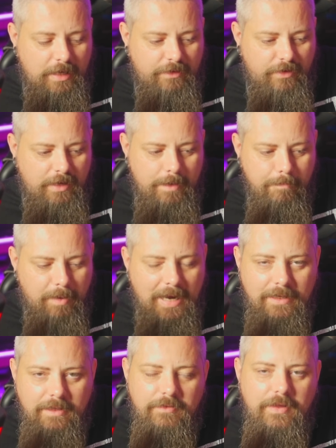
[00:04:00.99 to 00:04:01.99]
It's
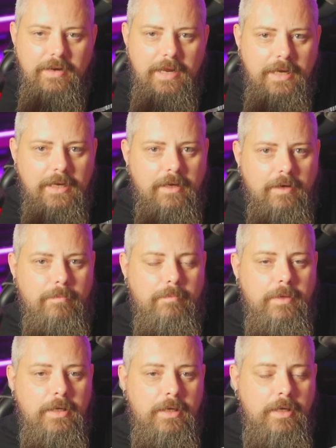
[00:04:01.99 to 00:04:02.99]
impacted their income.